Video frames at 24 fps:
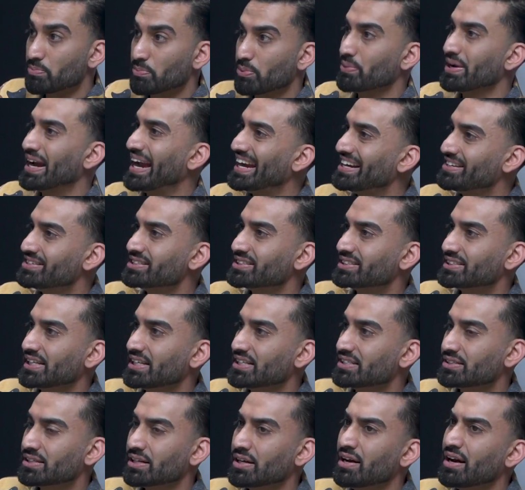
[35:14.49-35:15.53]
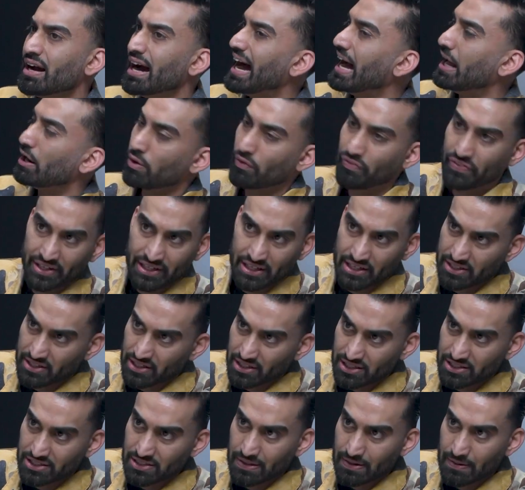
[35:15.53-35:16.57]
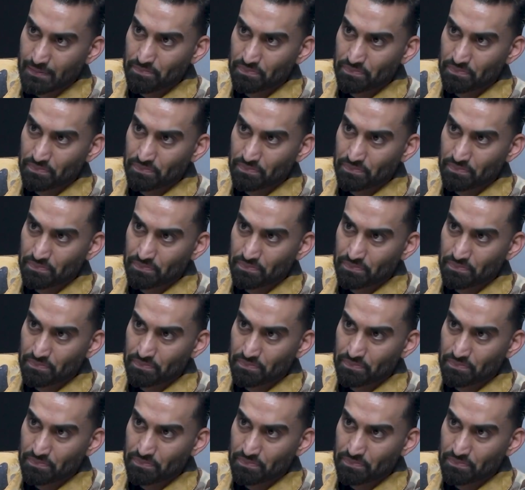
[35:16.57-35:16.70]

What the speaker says: But with agencies, I don't think it does.